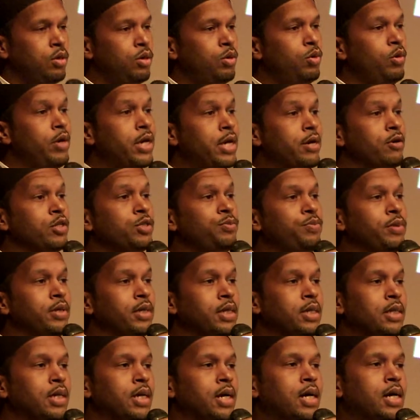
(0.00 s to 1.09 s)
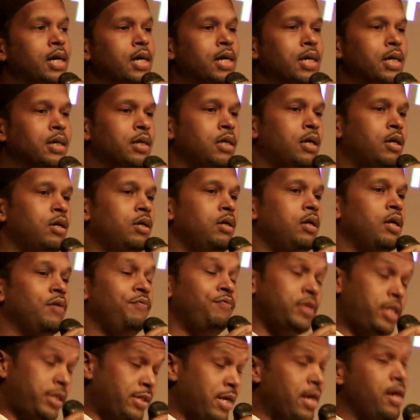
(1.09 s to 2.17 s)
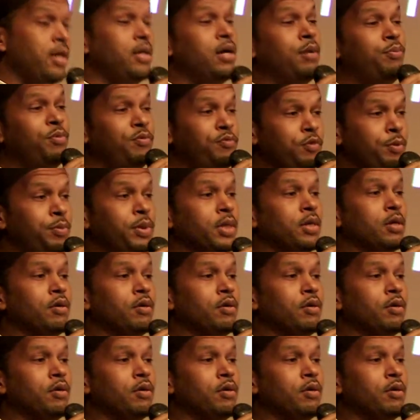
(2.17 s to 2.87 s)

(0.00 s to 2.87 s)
Who here has been, stand up if you've been